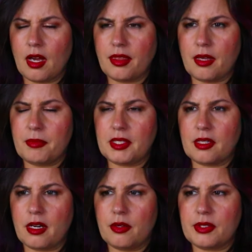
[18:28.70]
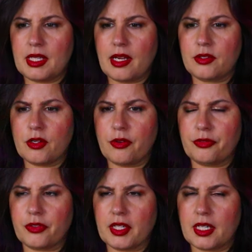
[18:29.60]
I thought Massaria was allowed to go
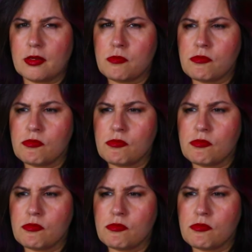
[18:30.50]
free.